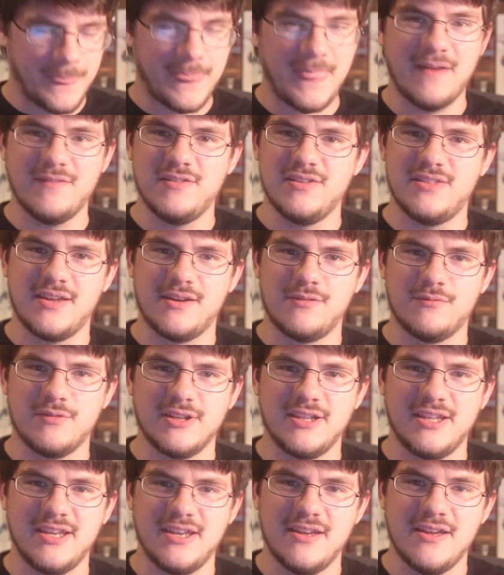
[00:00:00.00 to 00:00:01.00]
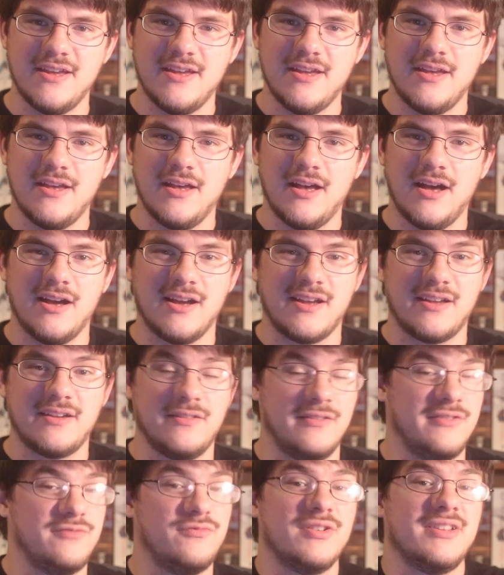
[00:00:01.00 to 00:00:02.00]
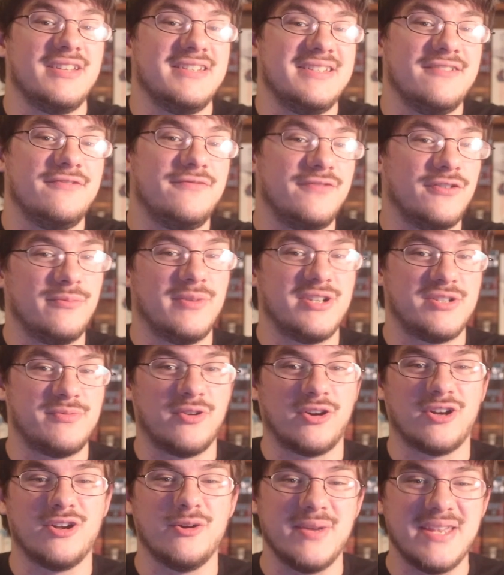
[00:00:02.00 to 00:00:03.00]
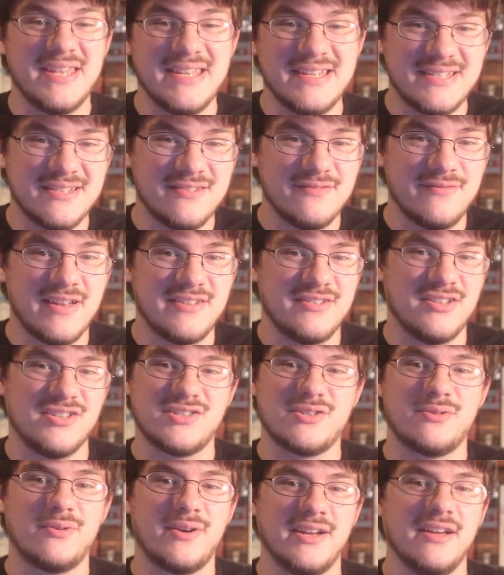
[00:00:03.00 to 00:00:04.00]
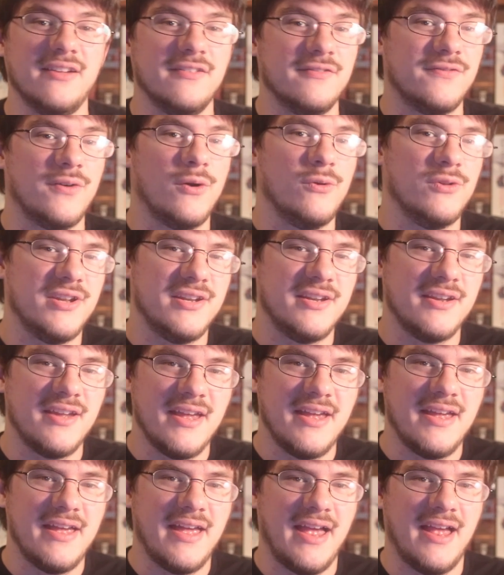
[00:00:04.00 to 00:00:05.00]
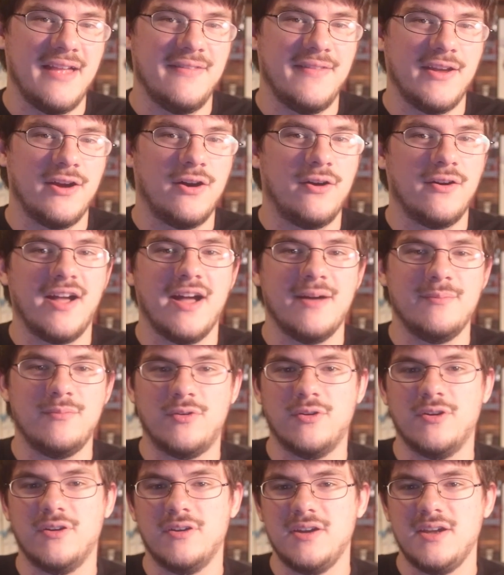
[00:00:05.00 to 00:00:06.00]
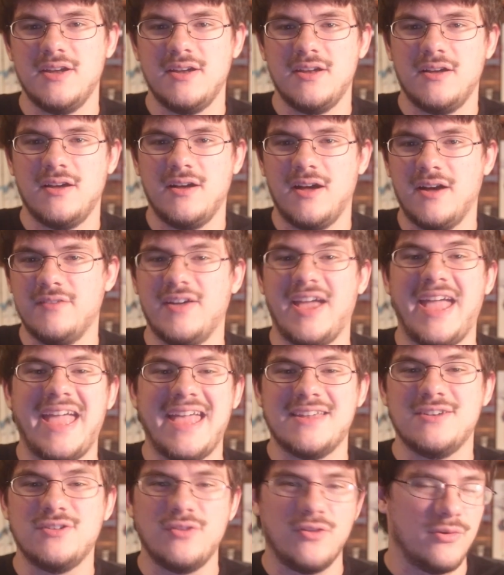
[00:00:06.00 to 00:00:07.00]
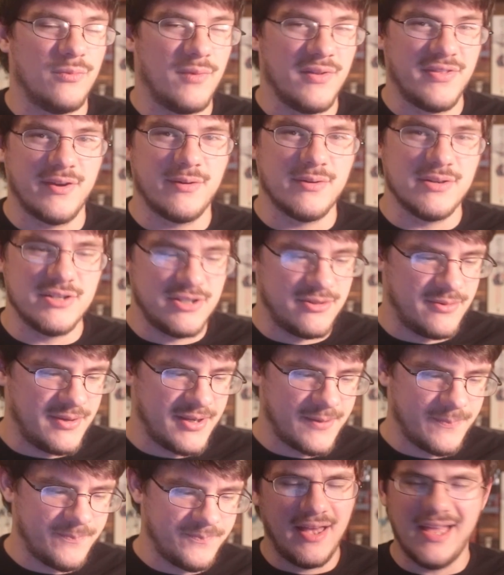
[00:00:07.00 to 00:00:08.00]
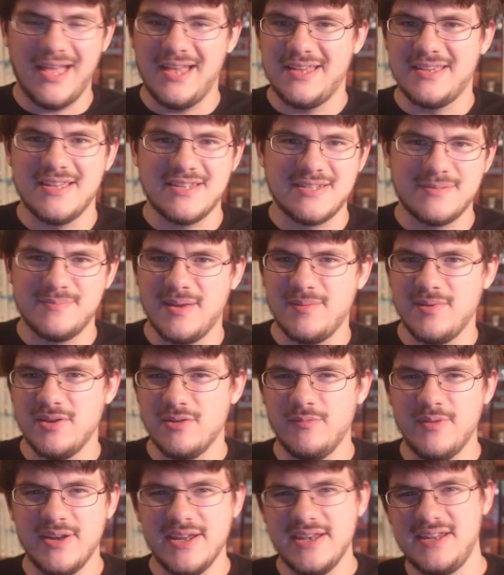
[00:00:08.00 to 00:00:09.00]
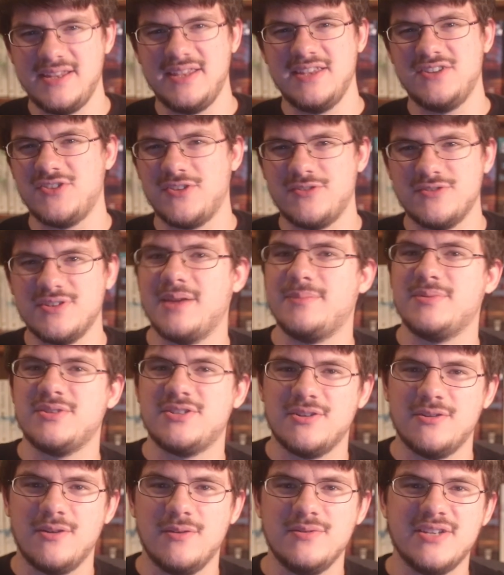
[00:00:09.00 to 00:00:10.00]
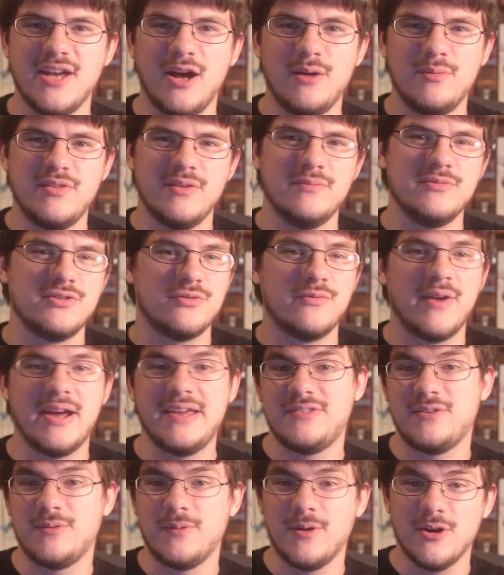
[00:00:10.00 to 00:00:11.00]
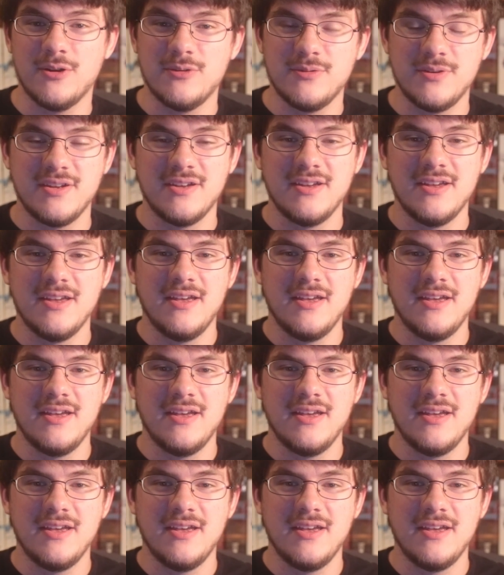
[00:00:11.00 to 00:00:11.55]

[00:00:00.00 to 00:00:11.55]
Everything really did feel much more cohesive as the story unfolded, and they all got more of a handle on what they were doing. I guess maybe reading each other's episodes helped them to write their own.